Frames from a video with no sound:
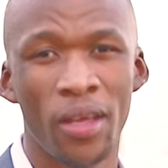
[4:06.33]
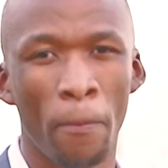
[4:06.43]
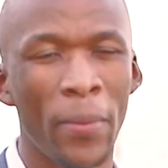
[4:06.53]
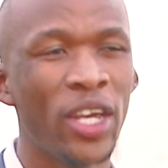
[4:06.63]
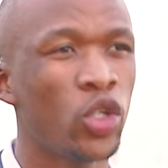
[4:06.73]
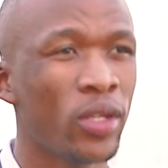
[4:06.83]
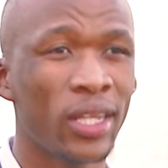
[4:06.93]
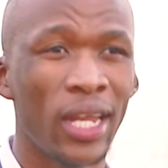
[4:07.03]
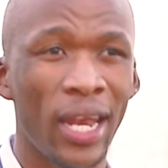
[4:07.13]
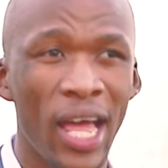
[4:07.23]
Make sure
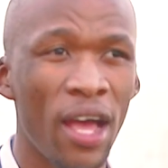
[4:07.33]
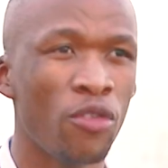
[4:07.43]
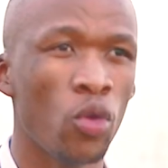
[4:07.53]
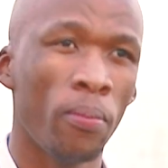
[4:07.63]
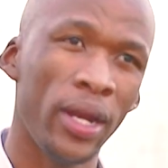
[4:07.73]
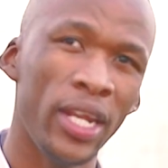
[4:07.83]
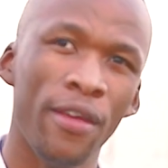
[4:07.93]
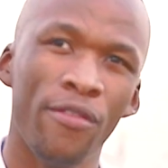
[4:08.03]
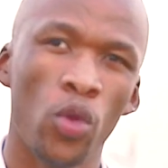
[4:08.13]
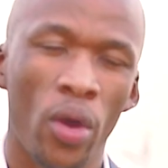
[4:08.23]
that the love you
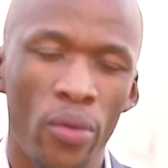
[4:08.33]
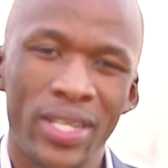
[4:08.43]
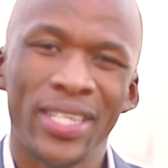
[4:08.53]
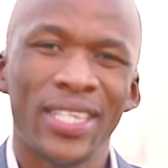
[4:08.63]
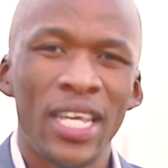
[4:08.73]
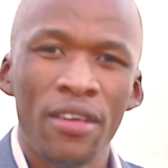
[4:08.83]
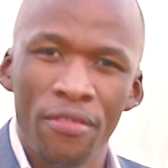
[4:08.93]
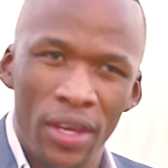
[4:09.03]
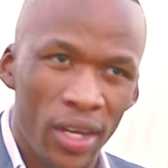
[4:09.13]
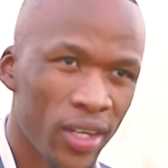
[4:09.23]
believe you are
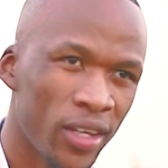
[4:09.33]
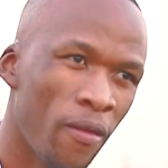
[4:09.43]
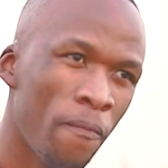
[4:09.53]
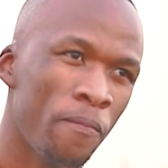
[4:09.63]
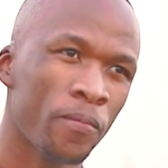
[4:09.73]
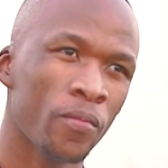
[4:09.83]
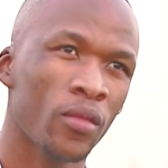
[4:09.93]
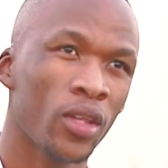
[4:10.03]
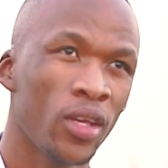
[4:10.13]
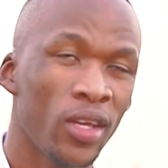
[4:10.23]
receiving
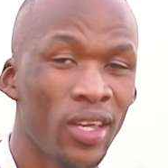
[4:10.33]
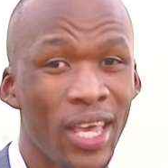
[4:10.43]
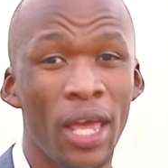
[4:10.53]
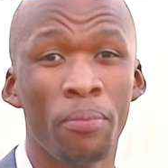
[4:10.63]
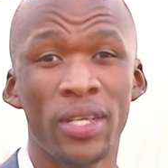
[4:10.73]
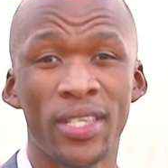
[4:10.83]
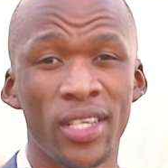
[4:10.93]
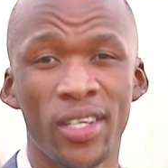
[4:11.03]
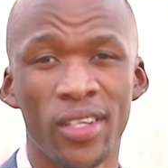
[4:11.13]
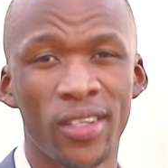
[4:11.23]
can be
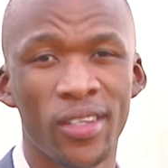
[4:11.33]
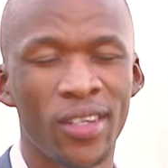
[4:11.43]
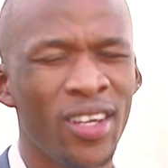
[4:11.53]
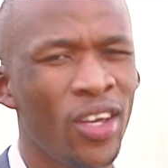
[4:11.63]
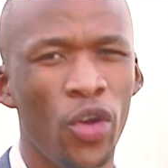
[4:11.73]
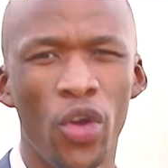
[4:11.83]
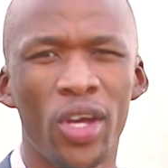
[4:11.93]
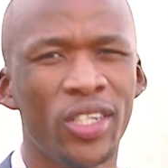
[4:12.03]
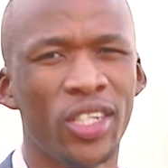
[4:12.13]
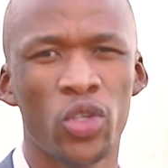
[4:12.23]
seen.
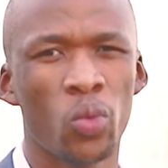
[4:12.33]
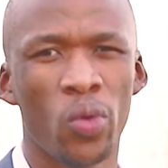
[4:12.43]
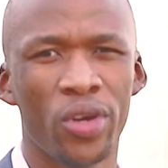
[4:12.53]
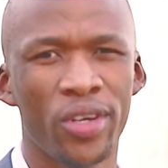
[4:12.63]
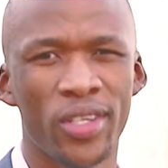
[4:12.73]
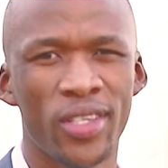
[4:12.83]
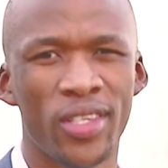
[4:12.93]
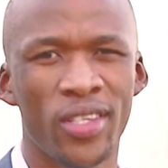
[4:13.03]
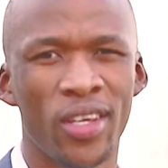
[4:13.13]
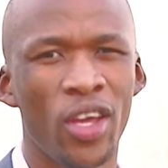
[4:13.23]
Not just words,
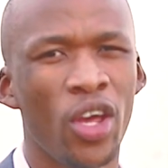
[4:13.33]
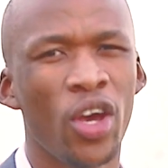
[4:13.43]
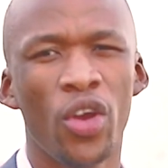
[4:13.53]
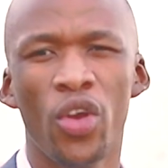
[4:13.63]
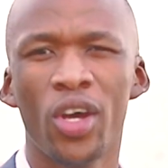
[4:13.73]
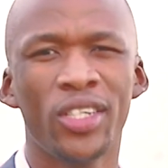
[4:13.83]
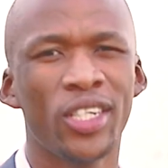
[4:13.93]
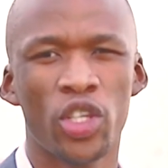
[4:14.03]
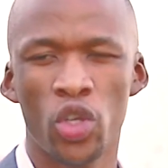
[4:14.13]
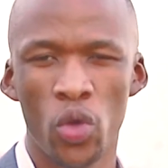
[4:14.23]
not
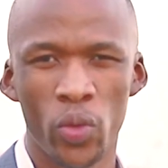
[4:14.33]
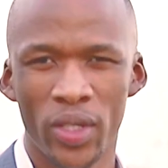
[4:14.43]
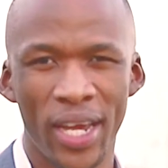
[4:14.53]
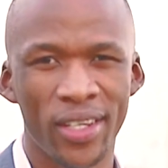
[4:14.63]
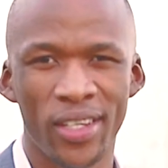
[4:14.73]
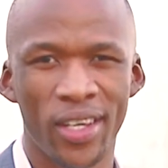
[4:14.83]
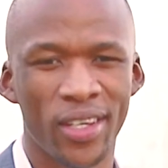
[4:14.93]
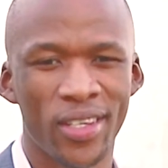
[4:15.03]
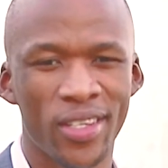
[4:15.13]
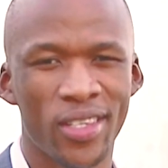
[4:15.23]
just cute
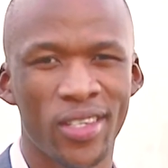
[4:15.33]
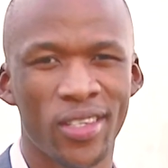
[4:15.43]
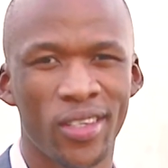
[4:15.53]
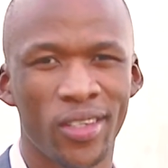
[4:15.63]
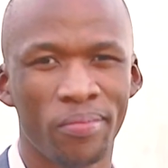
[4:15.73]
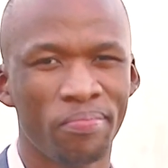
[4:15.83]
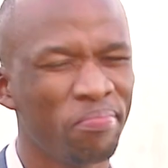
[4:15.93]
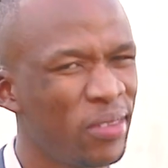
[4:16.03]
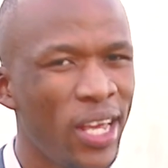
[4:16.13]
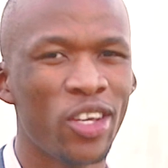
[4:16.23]
ideas.
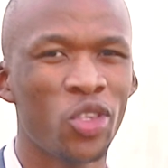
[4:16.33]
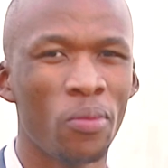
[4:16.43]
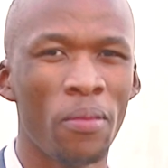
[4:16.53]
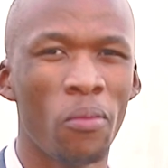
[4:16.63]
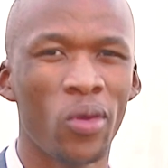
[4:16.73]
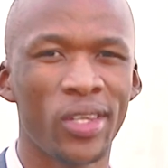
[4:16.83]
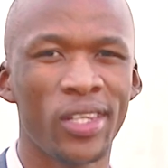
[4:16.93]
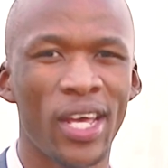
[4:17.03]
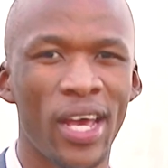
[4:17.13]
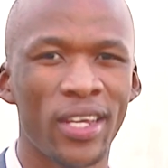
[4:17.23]
It has to be more
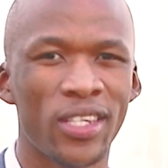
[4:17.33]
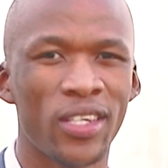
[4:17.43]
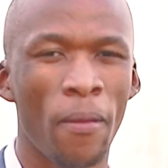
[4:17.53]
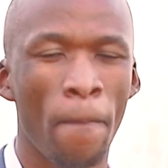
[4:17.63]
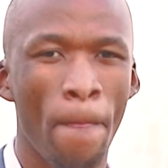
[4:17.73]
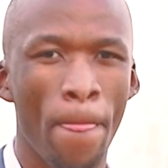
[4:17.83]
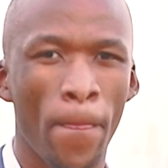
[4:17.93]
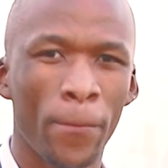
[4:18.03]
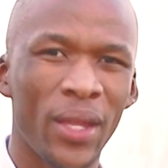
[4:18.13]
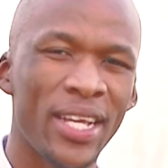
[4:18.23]
than that.
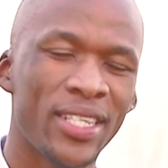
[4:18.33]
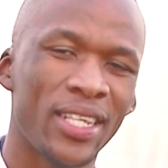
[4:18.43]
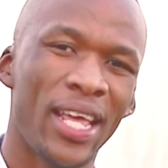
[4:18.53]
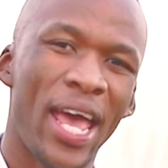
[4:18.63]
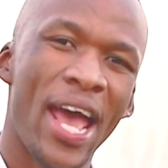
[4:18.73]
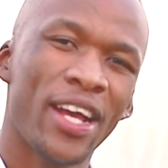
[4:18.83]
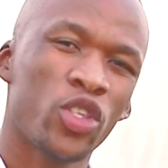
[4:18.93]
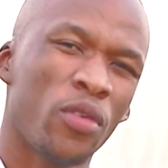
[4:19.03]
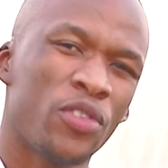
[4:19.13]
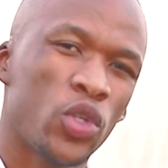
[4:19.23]
It's in the
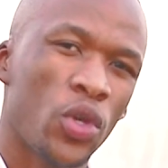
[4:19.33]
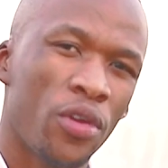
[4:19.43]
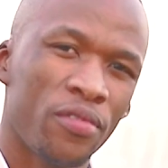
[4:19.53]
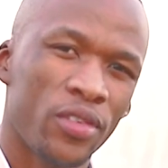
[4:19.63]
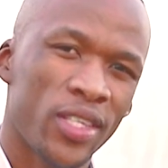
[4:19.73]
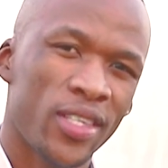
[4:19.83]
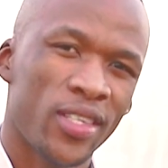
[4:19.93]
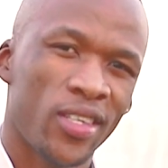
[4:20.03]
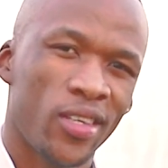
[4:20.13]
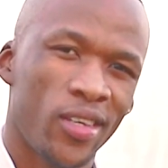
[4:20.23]
act of service.